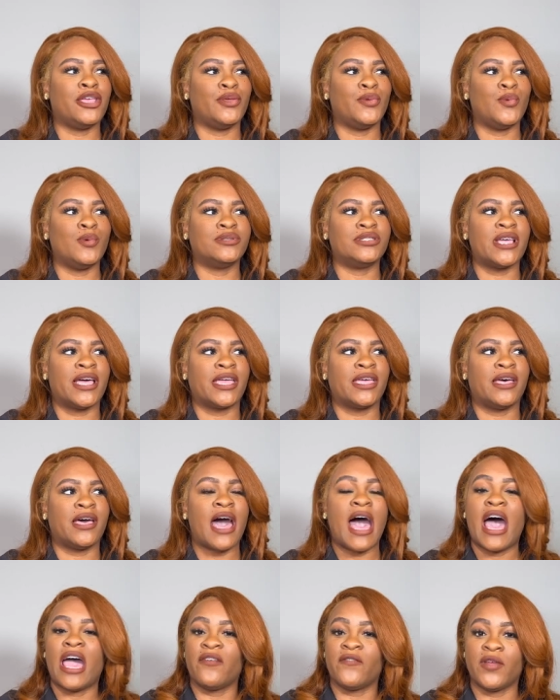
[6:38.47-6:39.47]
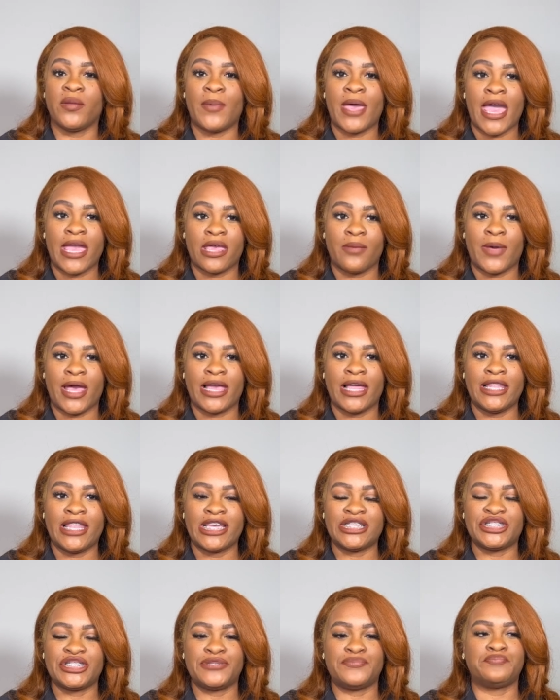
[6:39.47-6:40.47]
use like an ivory bag in my
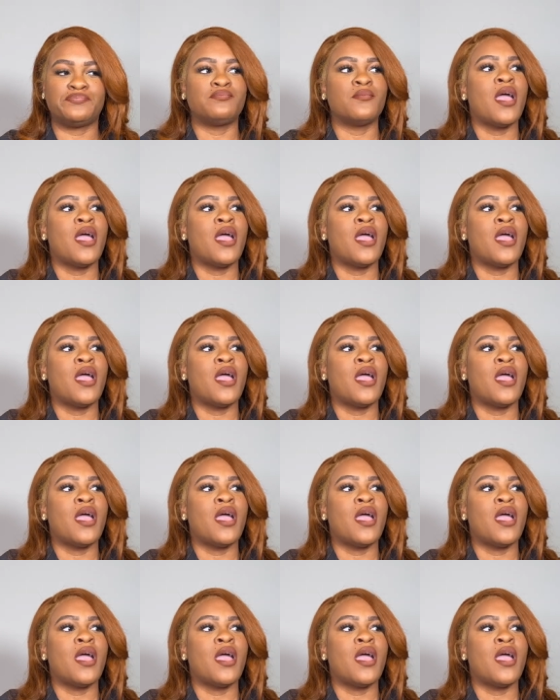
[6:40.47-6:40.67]
collection.